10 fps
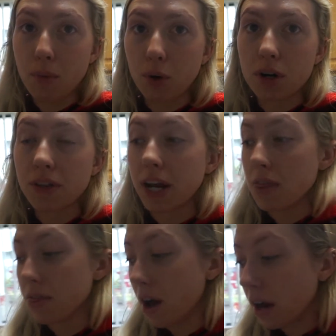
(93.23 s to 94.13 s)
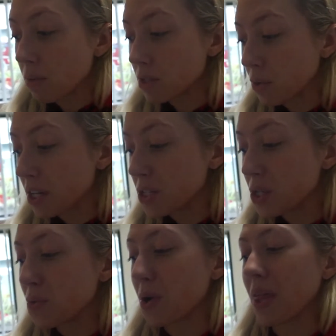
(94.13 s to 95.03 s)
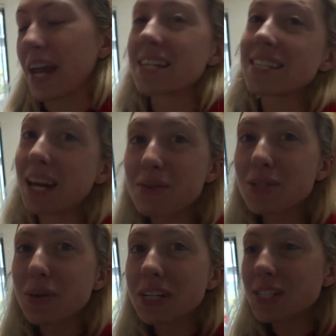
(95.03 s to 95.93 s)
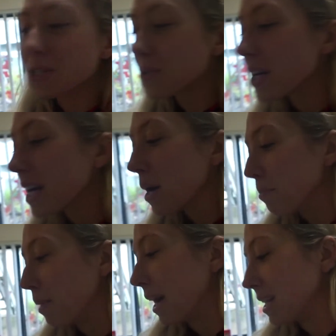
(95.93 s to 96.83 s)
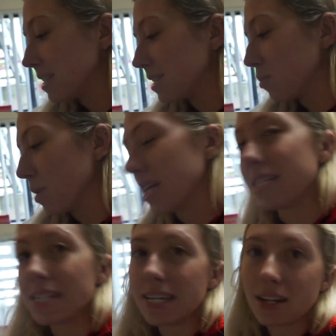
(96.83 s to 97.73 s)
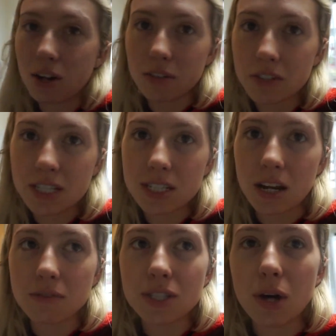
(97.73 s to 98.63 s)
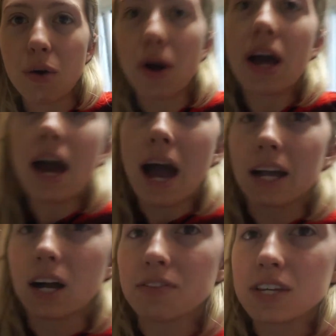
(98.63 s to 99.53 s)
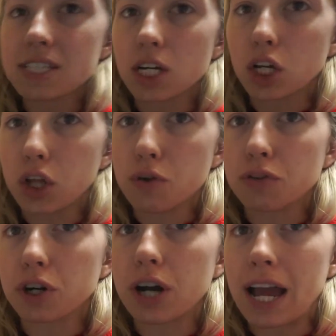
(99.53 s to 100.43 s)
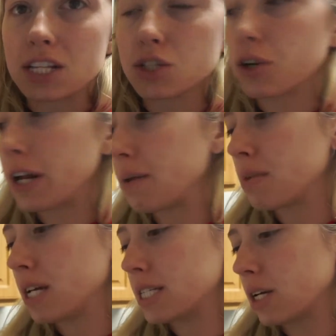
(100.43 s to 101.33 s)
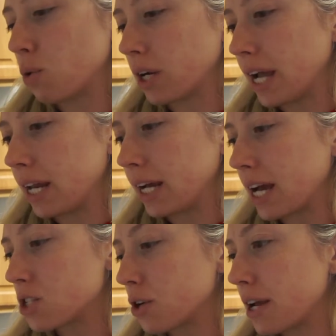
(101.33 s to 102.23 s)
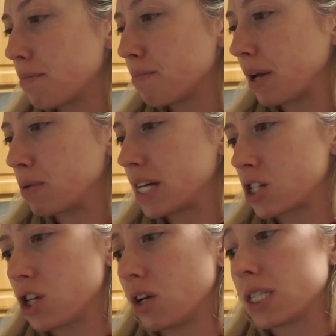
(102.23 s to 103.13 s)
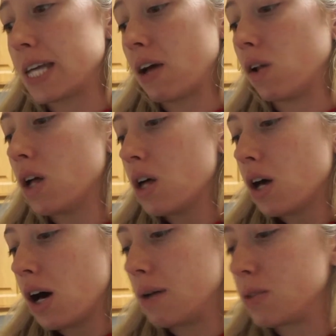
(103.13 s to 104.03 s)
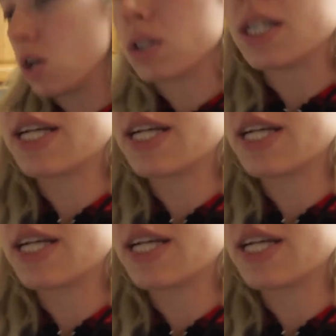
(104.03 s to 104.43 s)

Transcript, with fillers: more than I thought I was going to or that I said I was going to, but we did need all of this stuff. So I got this Clover ice cream. It's like organic ice cream, but it was actually on sale. Um, salted